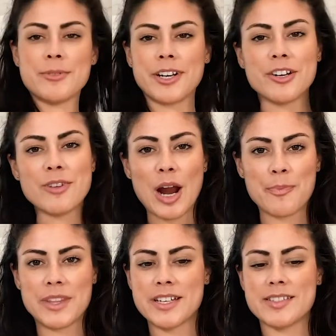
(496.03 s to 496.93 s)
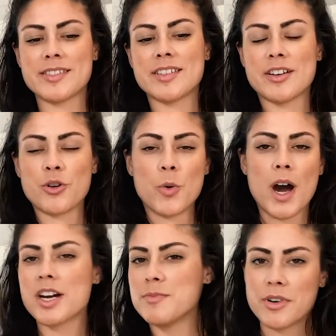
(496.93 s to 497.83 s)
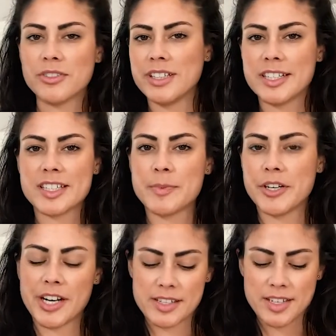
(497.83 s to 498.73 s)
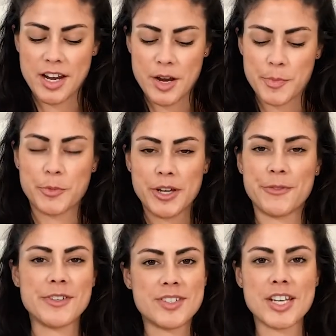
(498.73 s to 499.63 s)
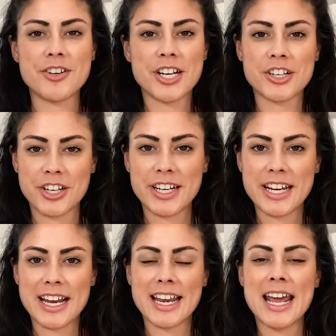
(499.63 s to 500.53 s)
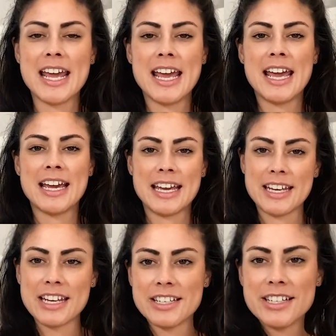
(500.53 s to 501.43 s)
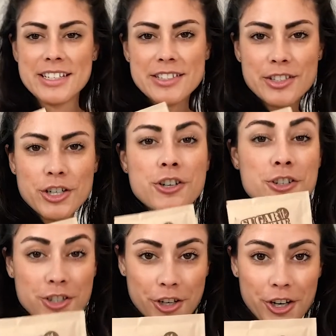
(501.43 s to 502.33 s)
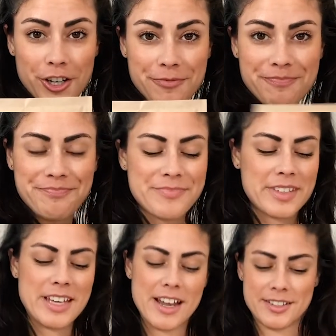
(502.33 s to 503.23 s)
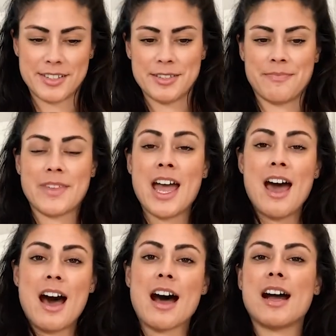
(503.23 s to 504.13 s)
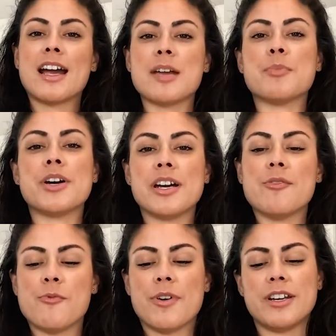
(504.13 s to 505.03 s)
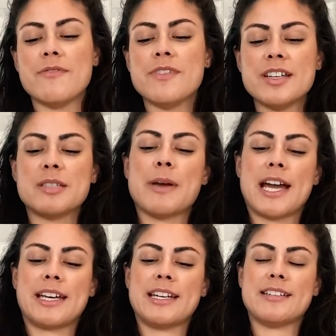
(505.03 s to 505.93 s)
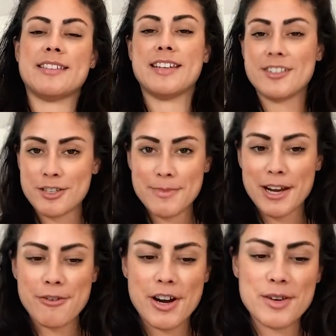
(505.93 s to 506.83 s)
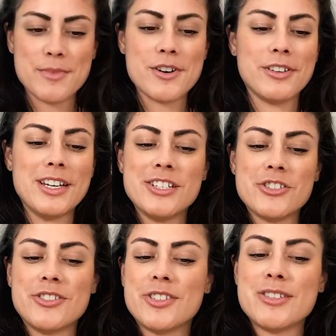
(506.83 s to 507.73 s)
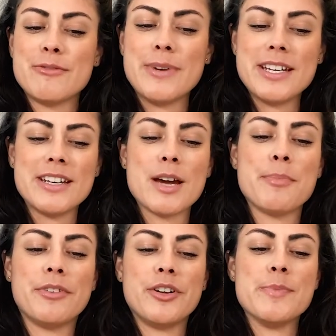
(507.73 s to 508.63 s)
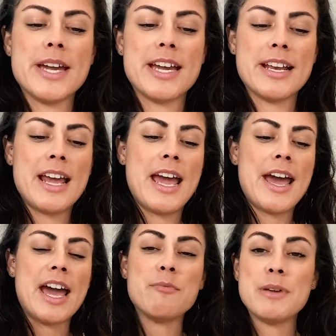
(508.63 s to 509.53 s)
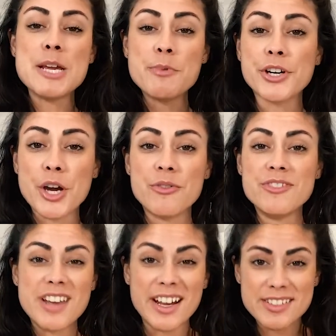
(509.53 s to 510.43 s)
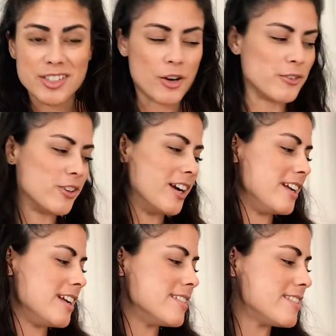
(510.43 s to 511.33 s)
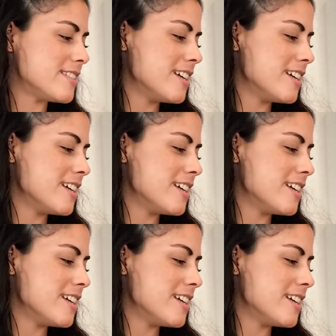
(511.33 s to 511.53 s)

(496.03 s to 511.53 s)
so we're gonna wrap this guacamole experience up with the secret ingredient, and it is sugar. Yes, I put one of these packets into my guacamole just to sweeten it up a little bit, and people go nuts over it.